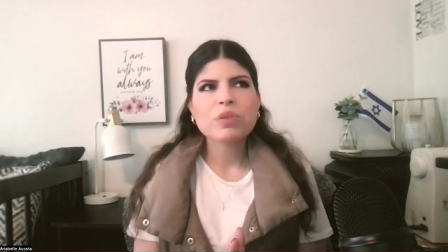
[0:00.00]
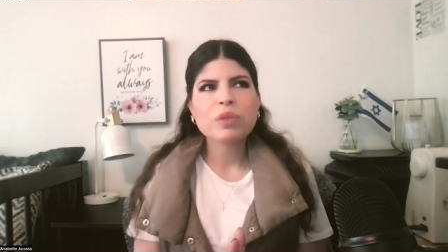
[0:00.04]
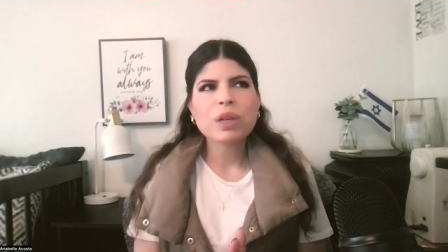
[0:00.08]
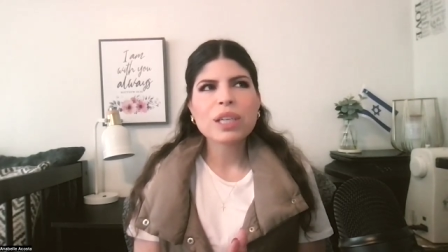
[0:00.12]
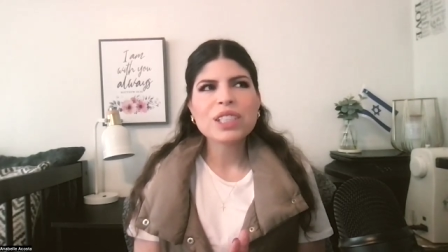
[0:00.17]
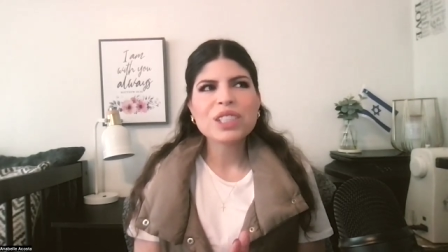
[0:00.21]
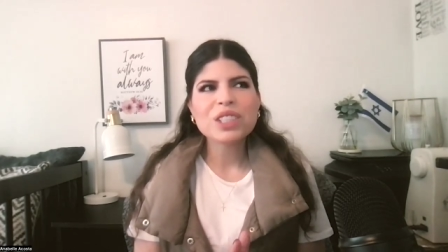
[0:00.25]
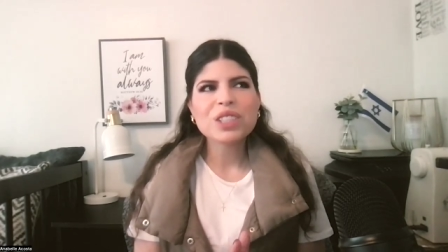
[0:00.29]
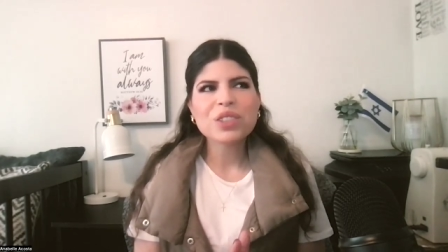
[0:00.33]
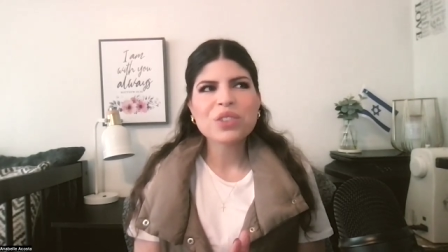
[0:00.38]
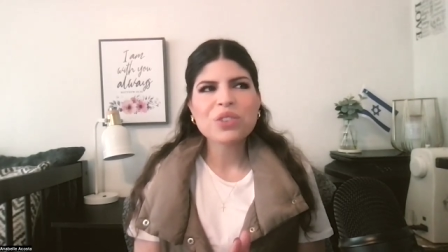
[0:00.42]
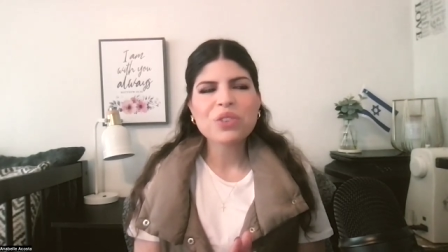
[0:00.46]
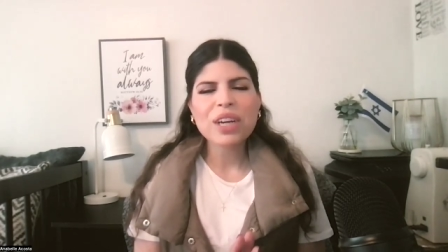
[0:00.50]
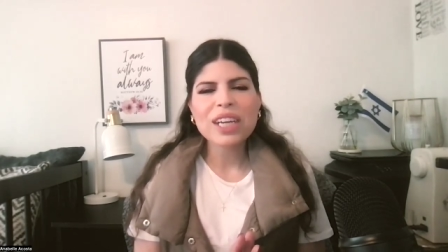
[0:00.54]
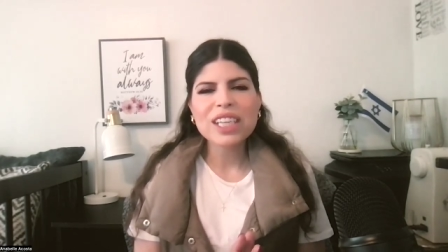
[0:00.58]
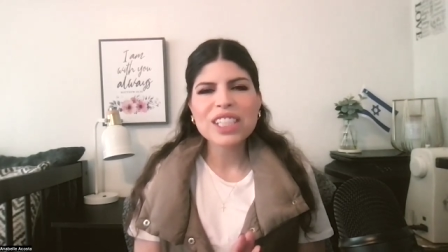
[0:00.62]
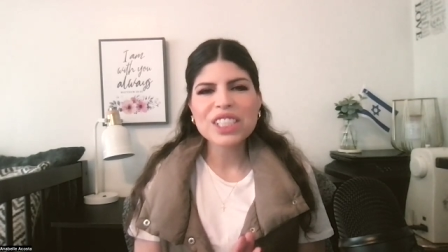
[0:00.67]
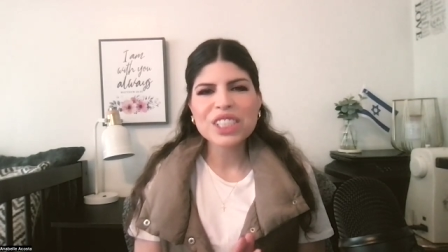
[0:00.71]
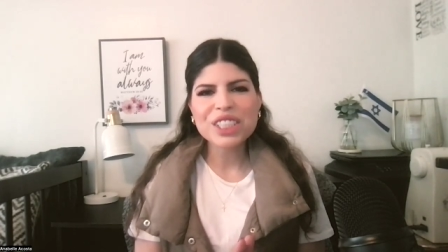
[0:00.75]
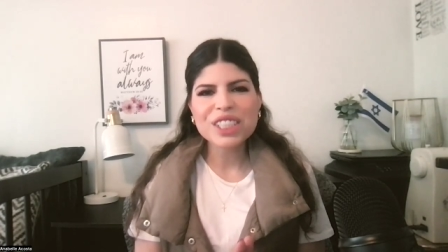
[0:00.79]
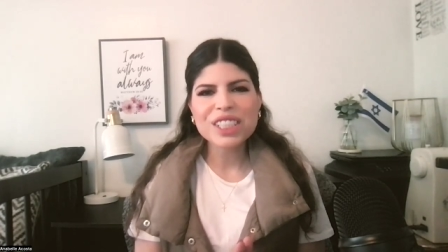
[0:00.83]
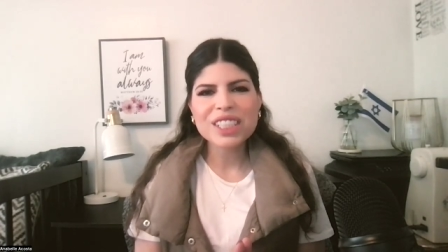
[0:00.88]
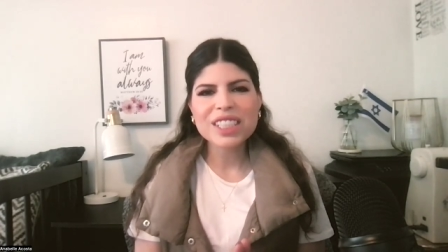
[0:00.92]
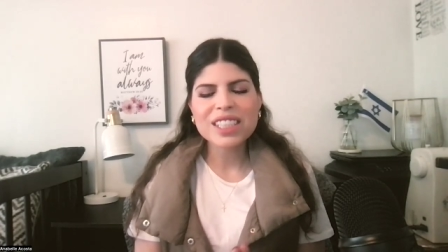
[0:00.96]

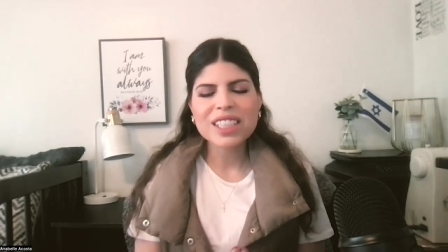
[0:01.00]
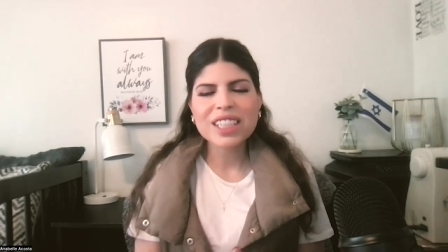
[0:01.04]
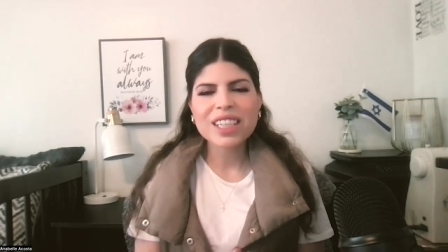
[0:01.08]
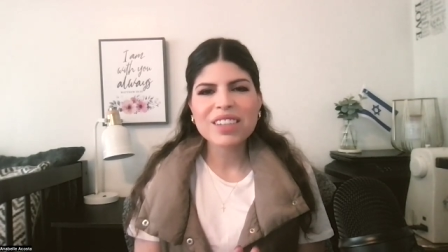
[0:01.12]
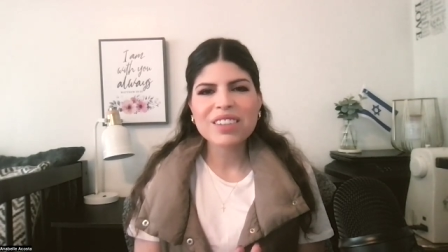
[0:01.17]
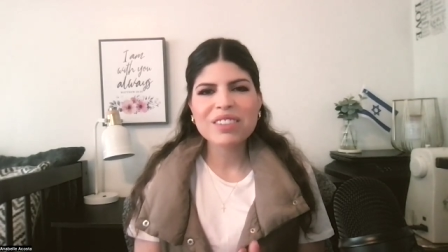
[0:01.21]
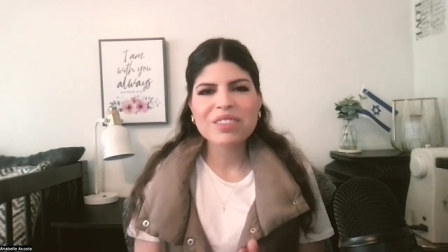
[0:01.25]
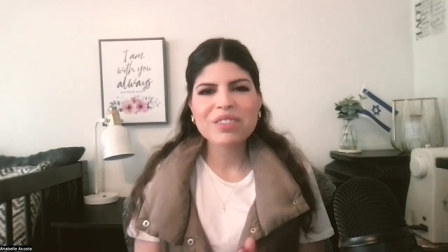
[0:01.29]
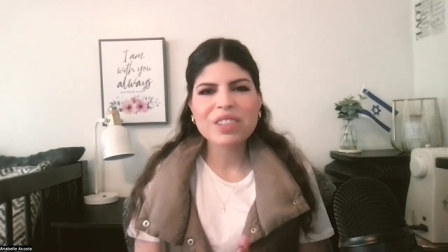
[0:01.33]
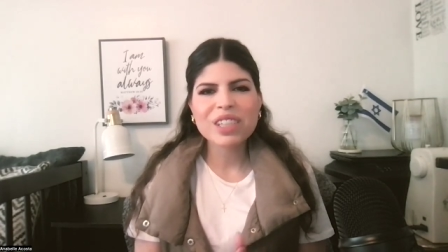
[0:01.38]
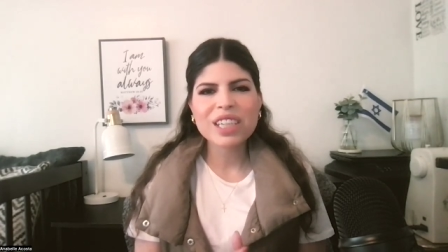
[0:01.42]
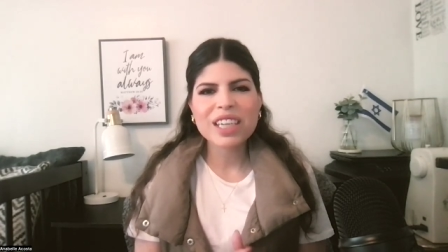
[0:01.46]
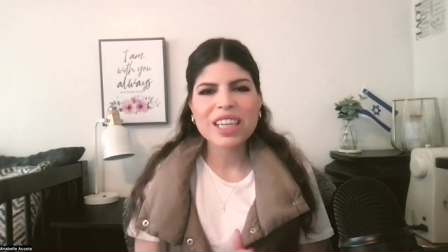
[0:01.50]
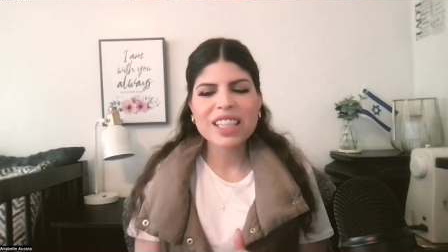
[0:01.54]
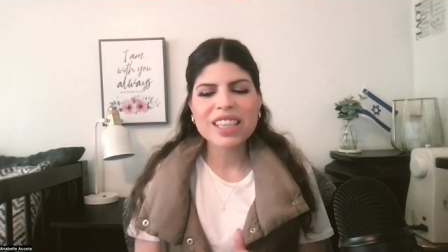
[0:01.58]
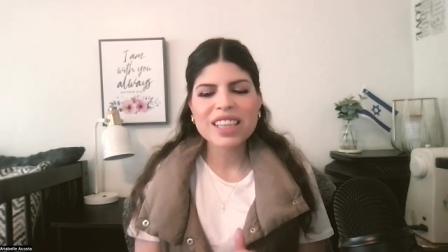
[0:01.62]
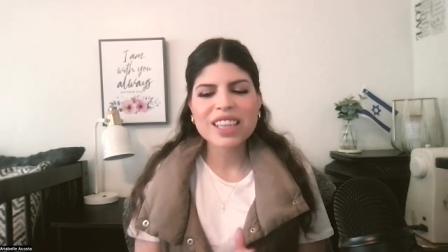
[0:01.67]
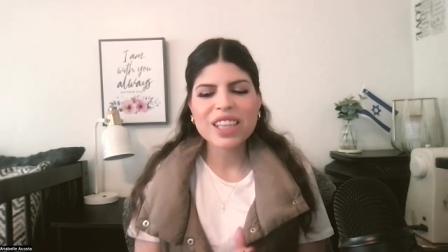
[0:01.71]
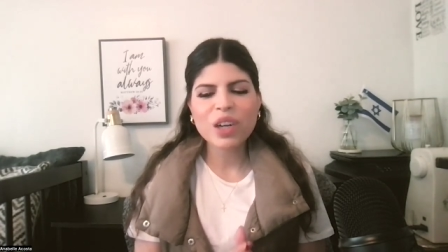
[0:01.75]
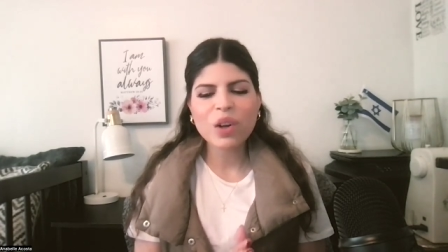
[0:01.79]
restoration of what